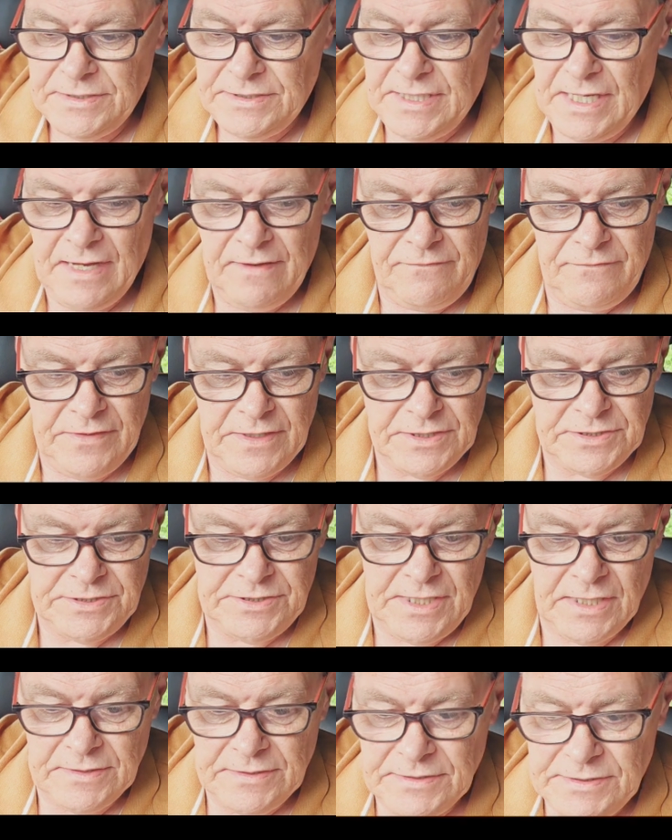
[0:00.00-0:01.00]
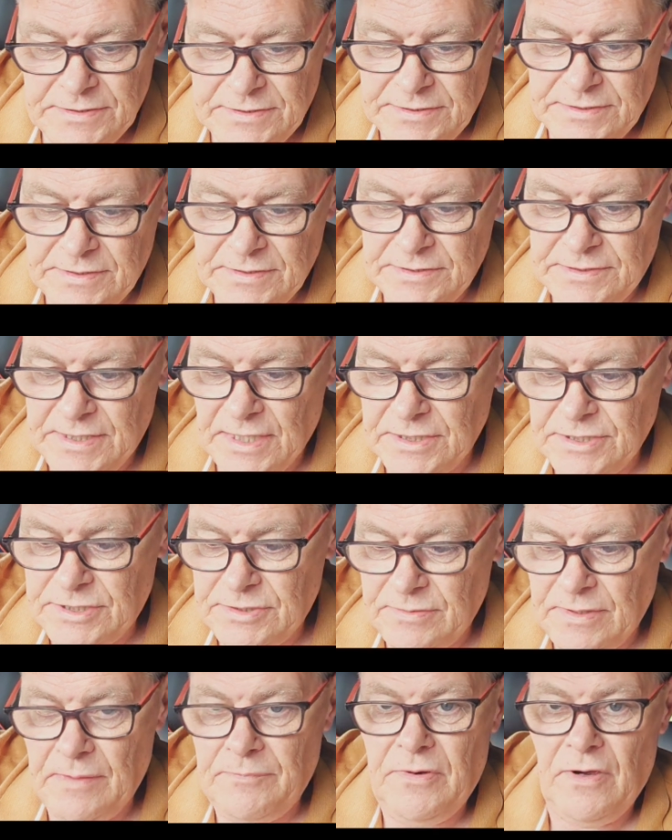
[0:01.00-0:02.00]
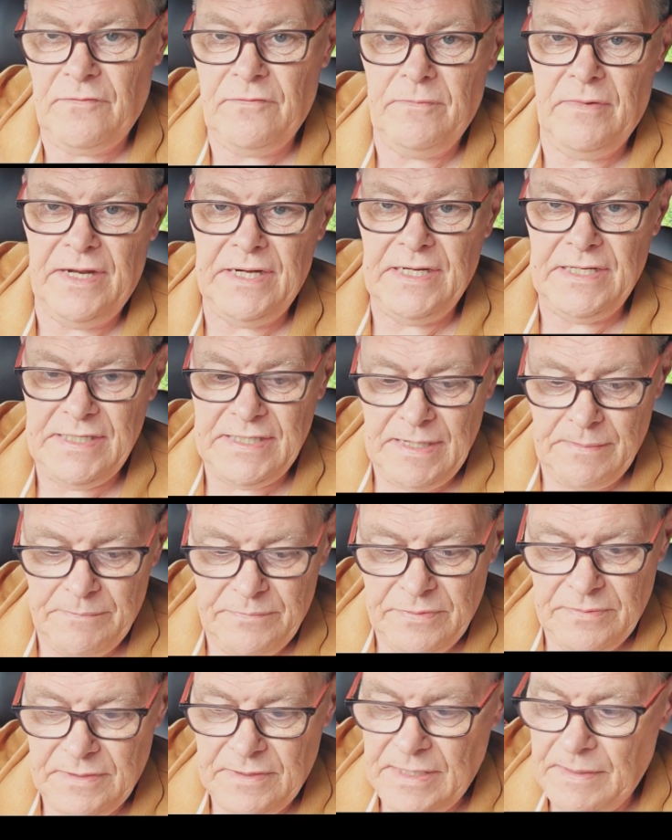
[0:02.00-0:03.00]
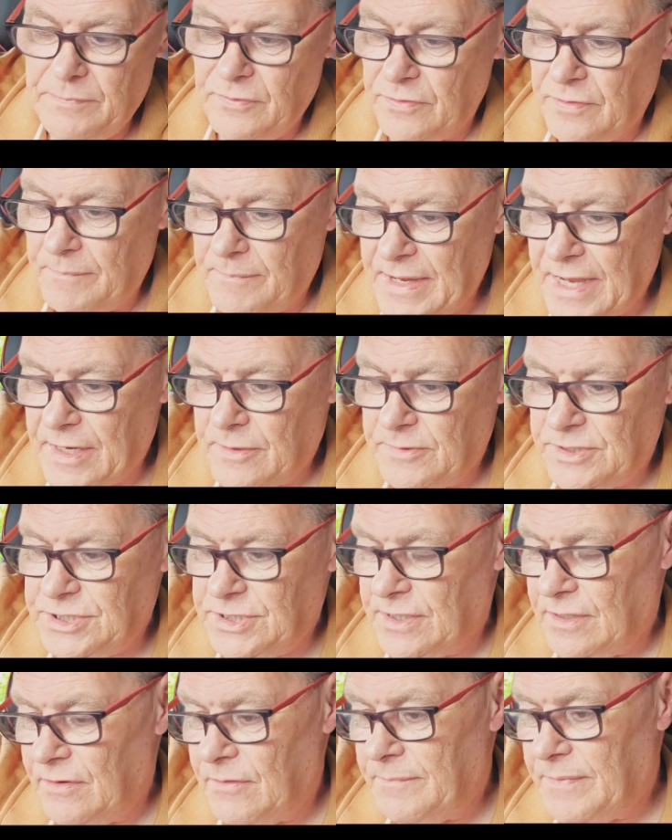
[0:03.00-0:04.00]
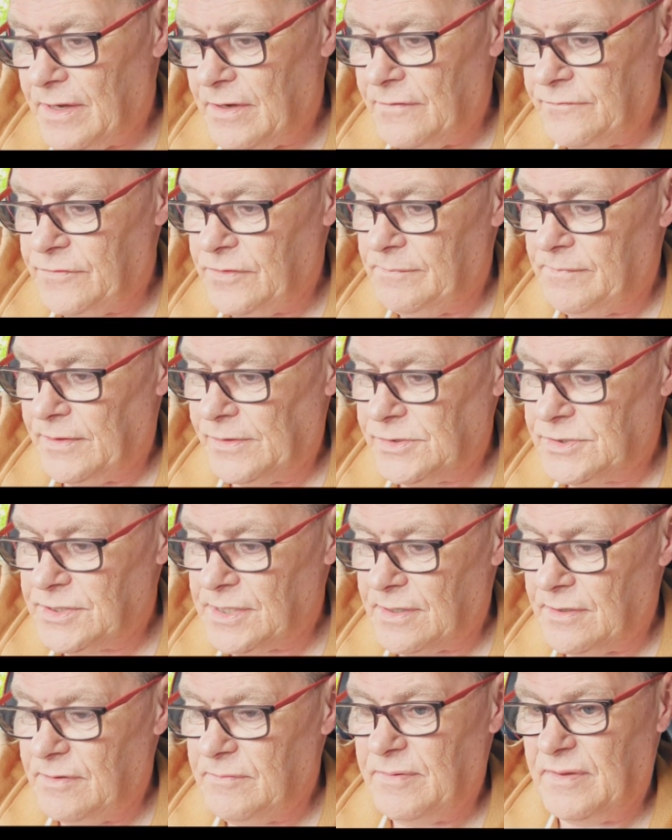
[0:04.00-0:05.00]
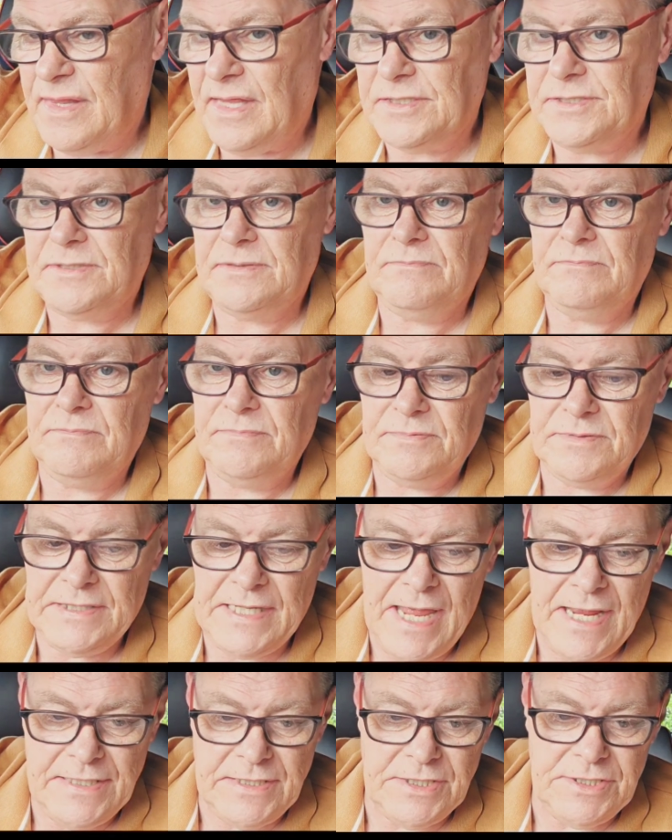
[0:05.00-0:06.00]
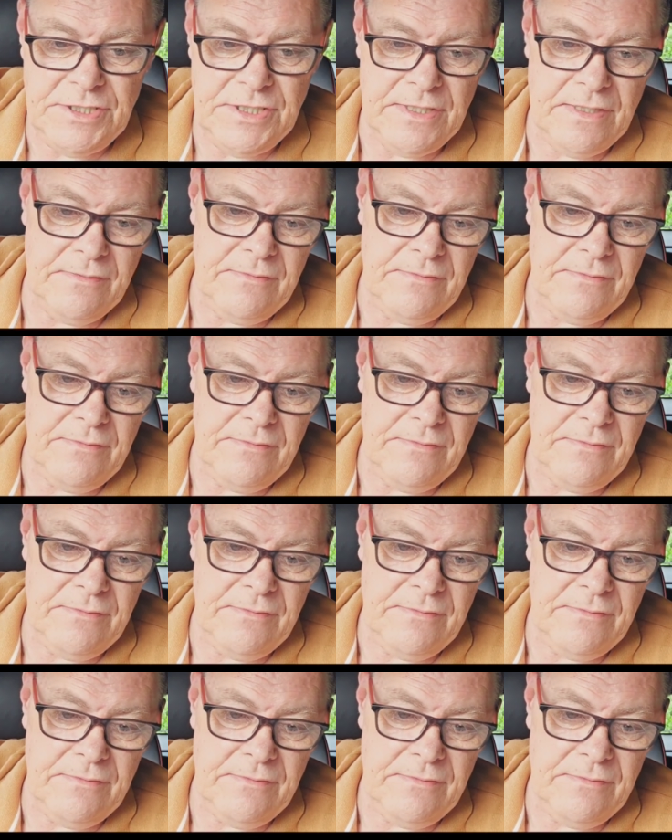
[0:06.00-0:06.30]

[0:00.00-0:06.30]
to have things done to it, apart from I had a nip on the back, which you know about a few months ago, but that's standard,